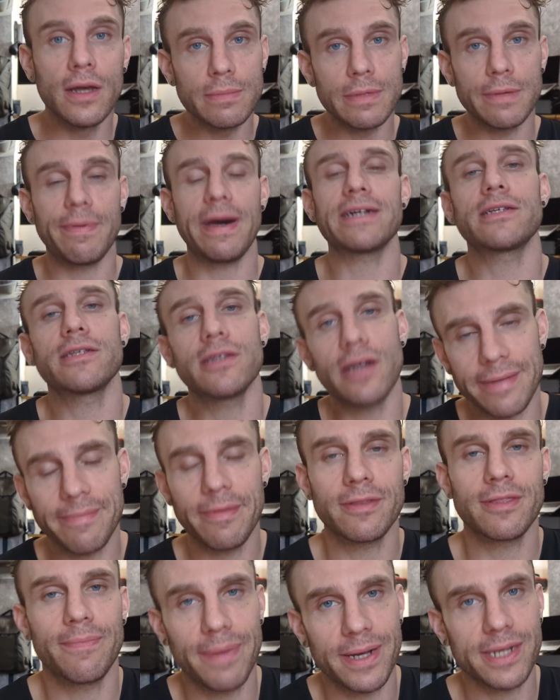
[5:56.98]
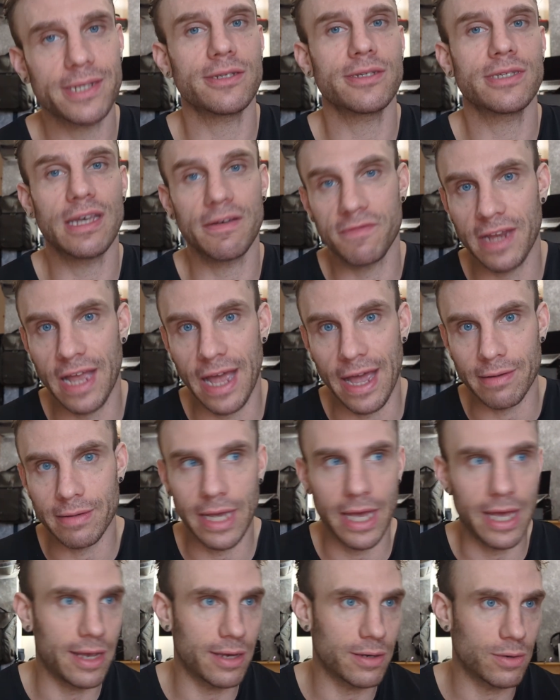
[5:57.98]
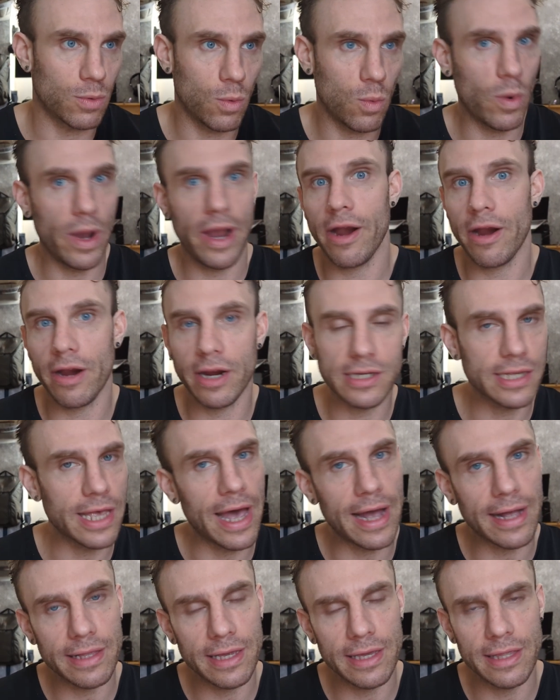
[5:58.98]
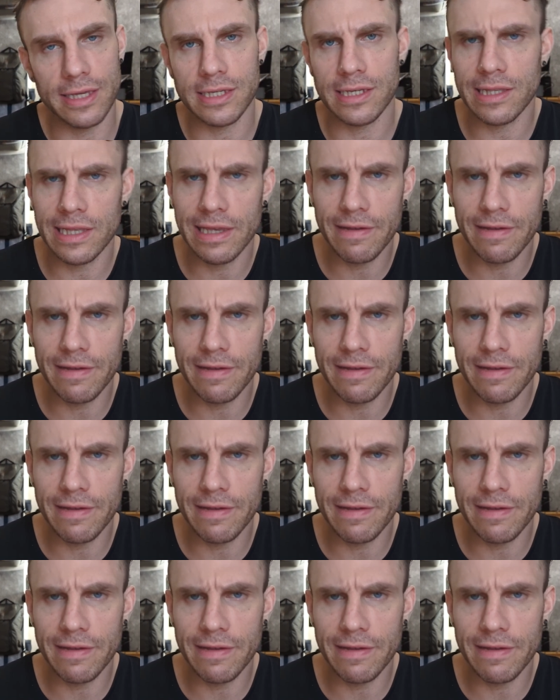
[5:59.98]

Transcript: But back to talking about the Pixel 7a and where exactly this